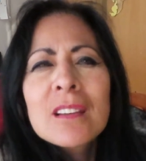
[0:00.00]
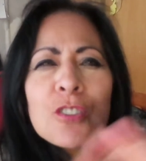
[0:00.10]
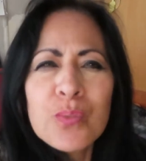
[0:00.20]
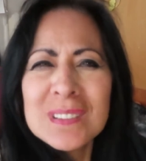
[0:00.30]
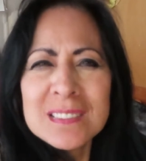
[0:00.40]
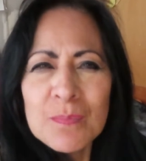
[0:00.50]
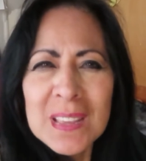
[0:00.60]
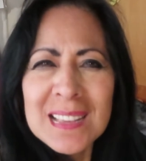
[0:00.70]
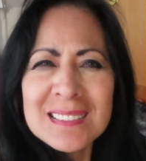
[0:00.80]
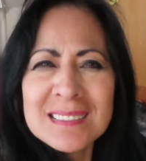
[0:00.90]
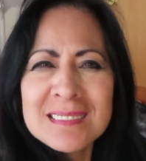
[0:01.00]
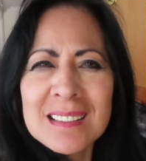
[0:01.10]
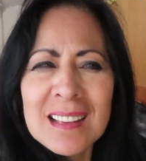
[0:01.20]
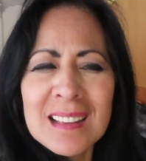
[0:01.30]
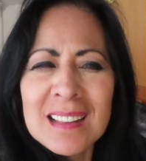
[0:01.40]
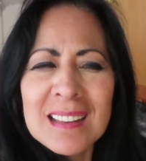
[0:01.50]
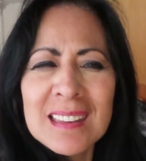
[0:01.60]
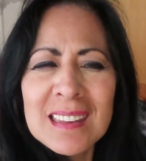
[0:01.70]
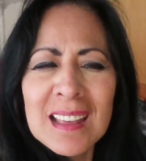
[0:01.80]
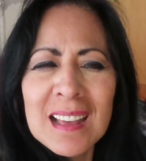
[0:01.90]
Christmas,
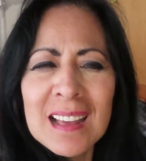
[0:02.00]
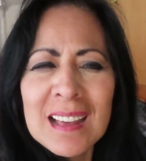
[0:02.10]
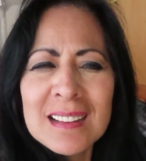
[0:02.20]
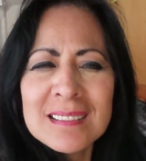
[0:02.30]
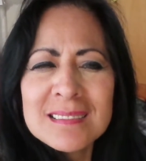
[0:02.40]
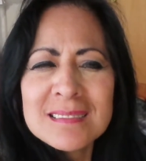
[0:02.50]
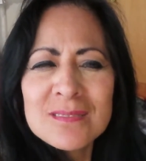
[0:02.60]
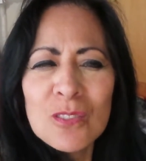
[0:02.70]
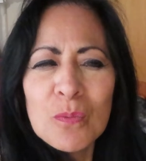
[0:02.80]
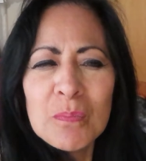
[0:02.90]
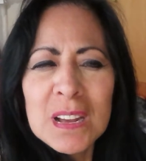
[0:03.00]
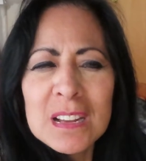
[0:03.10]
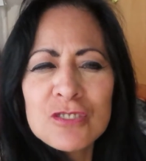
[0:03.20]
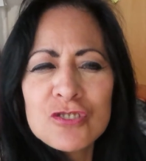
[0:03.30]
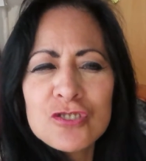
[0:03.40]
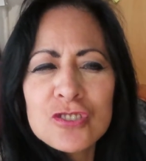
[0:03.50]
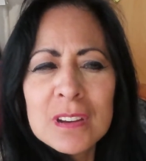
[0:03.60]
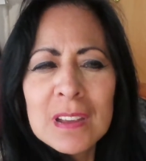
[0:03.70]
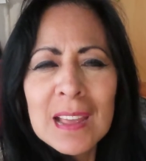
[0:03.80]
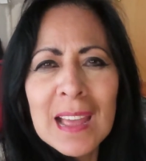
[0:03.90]
not so
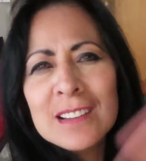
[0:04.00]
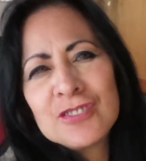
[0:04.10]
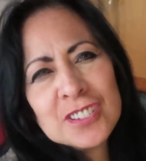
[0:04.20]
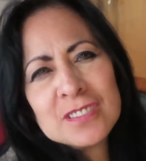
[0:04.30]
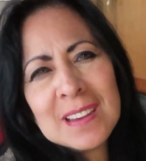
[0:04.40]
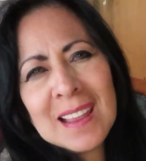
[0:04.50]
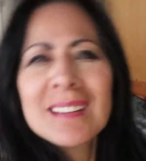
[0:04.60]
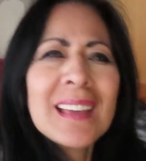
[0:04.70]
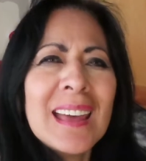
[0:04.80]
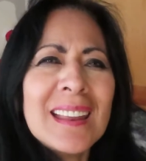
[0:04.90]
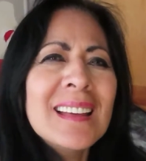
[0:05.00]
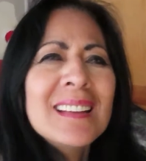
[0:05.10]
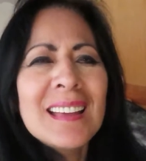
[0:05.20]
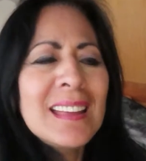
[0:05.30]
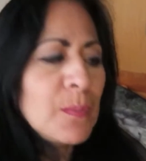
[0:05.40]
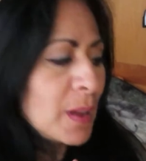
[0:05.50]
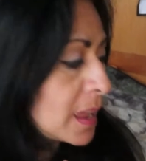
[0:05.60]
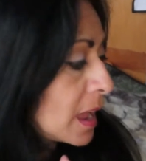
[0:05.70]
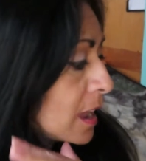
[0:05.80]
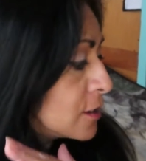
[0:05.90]
much, and chit chat, kind of. Anyway,
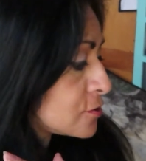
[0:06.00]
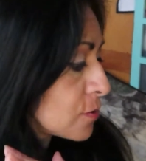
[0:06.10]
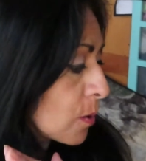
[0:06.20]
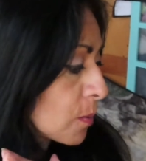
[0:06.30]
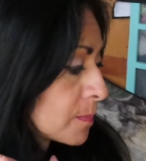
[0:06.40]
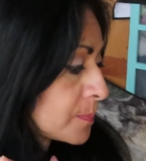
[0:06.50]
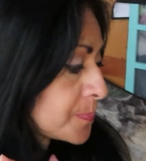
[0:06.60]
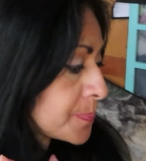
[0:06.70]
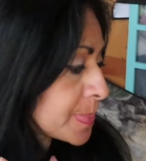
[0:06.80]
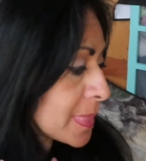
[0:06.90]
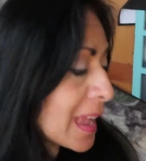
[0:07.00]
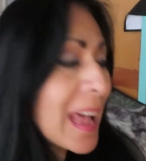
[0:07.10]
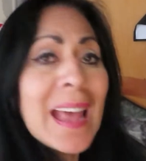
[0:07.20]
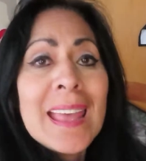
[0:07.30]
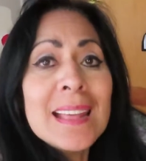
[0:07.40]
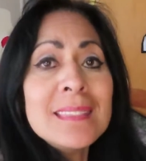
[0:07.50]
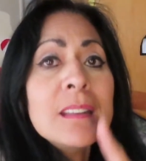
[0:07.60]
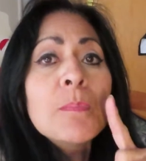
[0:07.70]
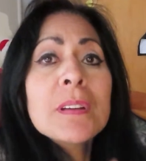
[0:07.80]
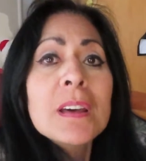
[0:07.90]
so I
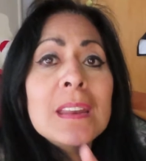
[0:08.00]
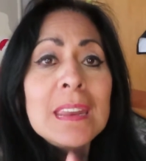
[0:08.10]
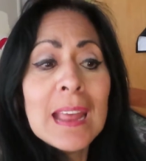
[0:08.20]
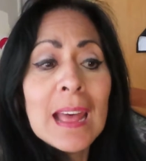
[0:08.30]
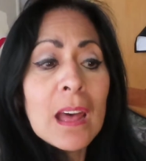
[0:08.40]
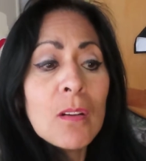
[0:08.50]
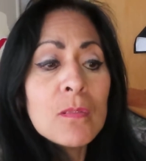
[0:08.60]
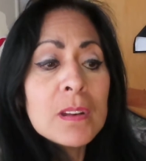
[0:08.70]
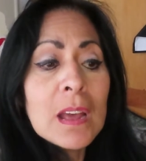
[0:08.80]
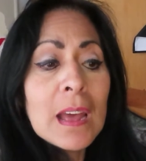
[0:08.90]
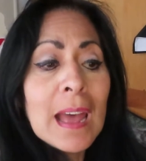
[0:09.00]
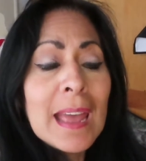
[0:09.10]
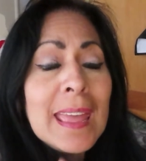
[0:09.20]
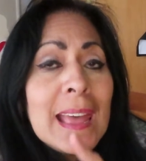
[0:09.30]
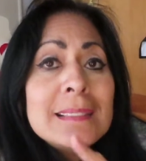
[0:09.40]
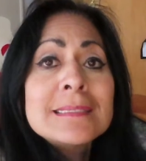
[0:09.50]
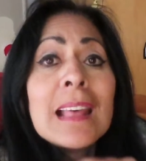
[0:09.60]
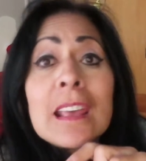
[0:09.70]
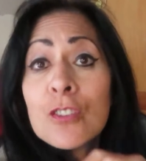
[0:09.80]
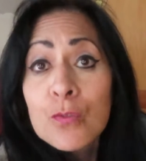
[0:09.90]
ended up cutting out, I had this
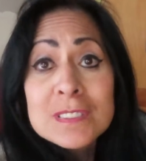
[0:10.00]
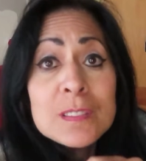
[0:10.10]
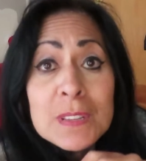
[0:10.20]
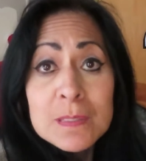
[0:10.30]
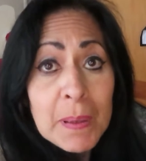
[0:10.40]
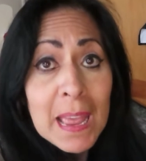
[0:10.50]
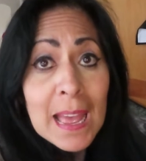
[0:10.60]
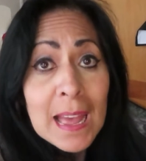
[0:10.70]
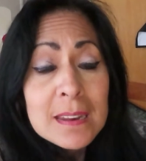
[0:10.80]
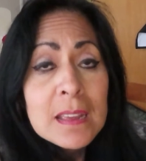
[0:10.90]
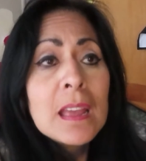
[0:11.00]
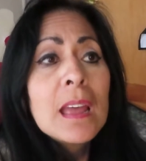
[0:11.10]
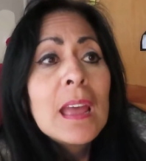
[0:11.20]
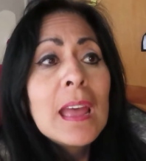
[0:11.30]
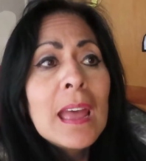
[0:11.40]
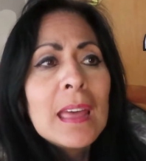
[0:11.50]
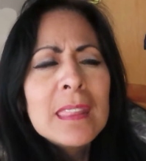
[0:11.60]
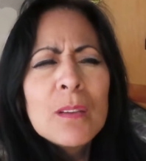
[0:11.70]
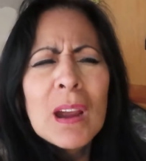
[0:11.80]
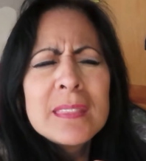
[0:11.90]
like Christmas pad,
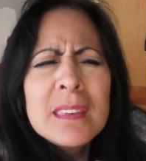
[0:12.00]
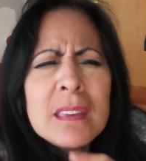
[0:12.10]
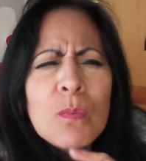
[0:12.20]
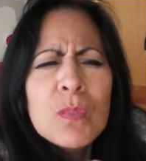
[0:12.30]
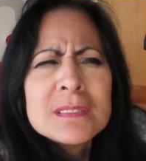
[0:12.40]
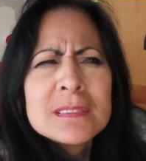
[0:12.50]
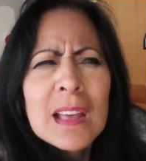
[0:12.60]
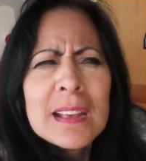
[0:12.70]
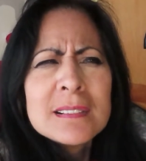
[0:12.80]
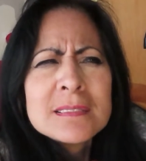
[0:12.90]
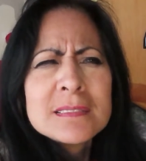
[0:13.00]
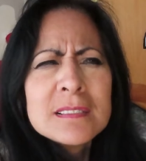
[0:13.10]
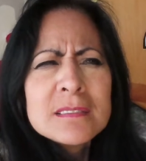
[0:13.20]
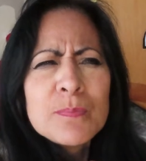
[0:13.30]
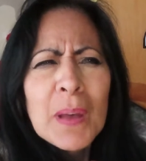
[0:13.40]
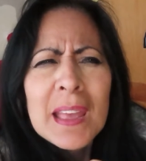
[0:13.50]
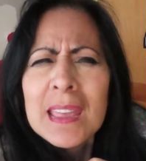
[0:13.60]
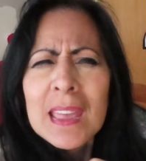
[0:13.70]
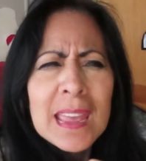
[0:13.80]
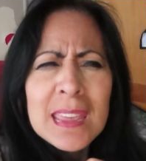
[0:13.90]
and I think it was like
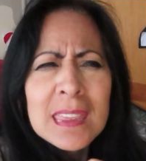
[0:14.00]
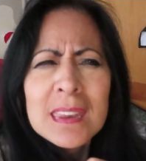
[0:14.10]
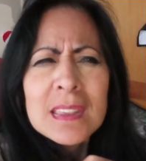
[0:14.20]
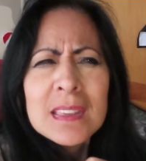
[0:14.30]
6x8,